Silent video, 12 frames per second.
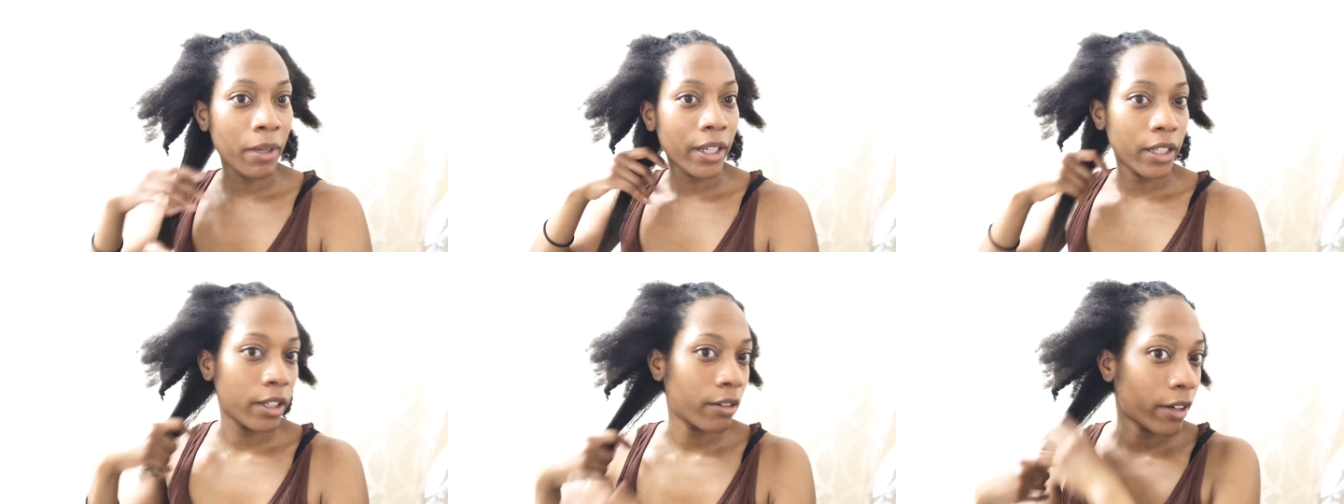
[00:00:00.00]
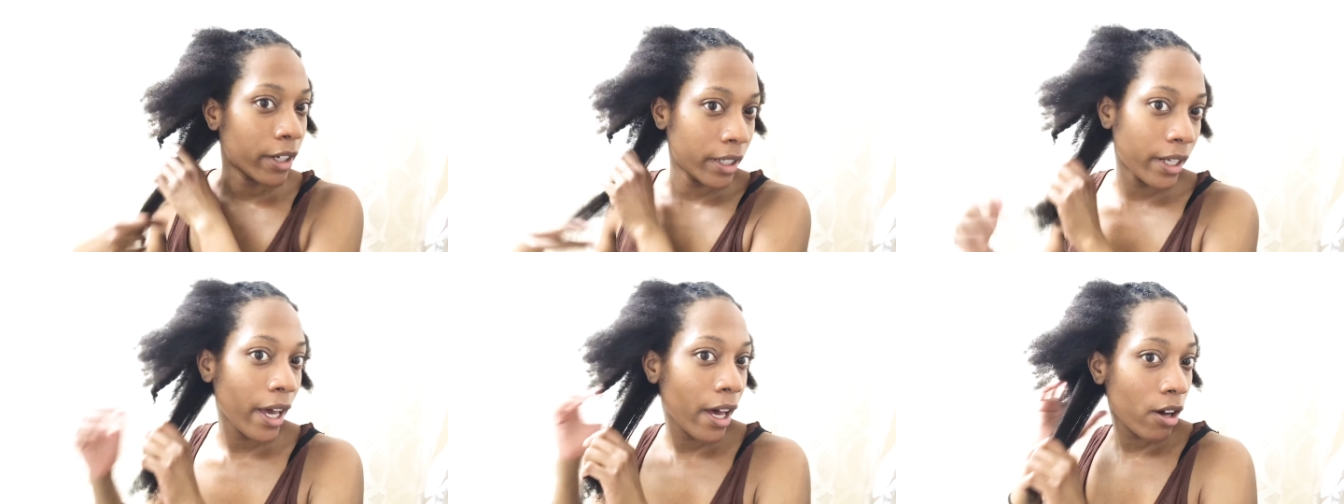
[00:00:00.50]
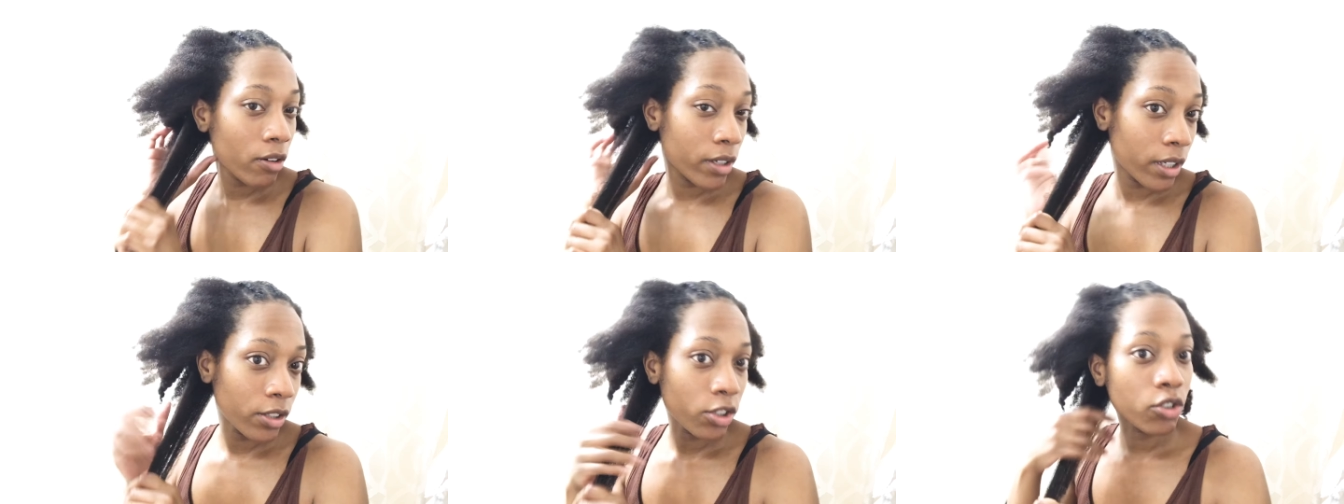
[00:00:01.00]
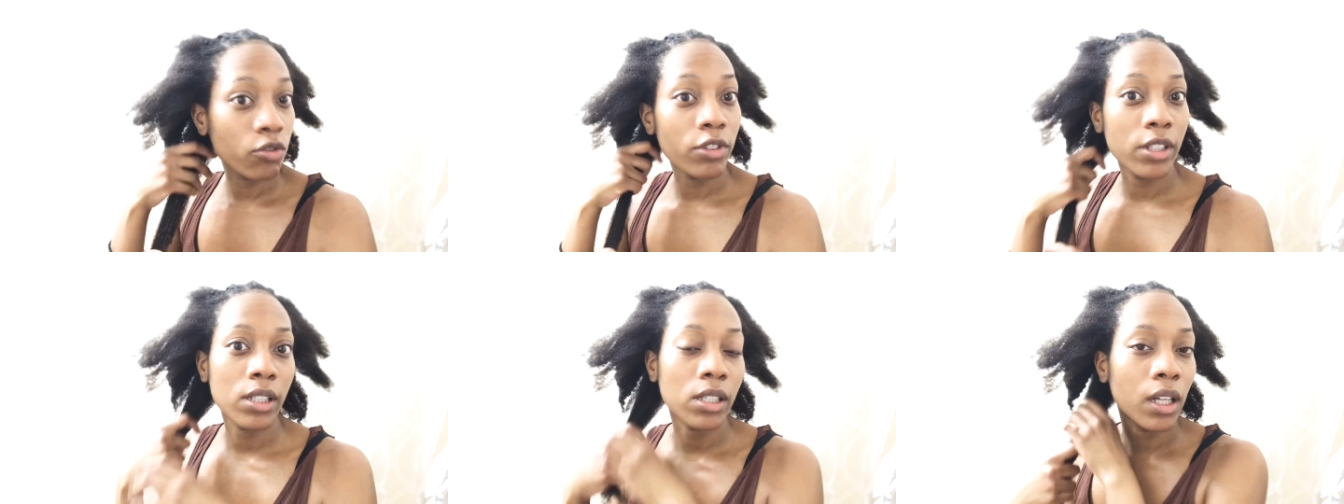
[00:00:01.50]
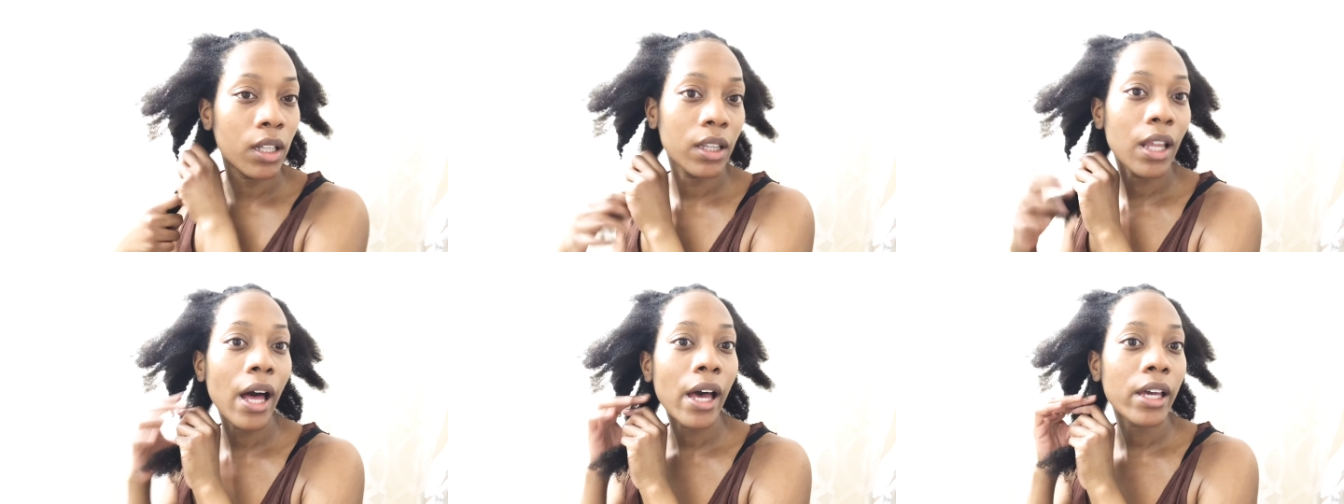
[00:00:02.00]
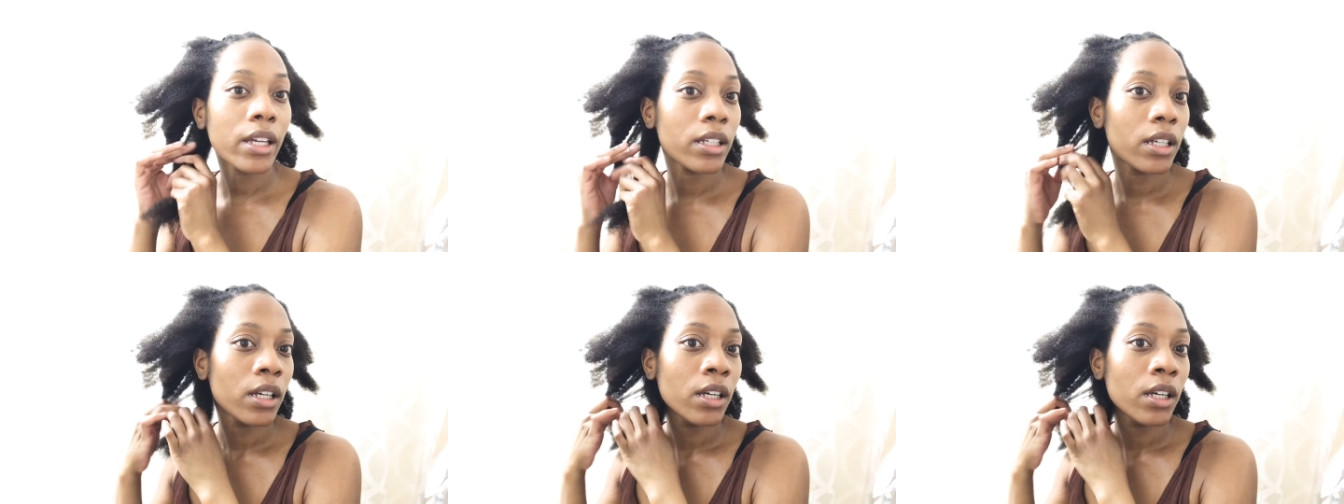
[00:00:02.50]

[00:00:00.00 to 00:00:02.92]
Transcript: My hair right now, it shrinks a lot.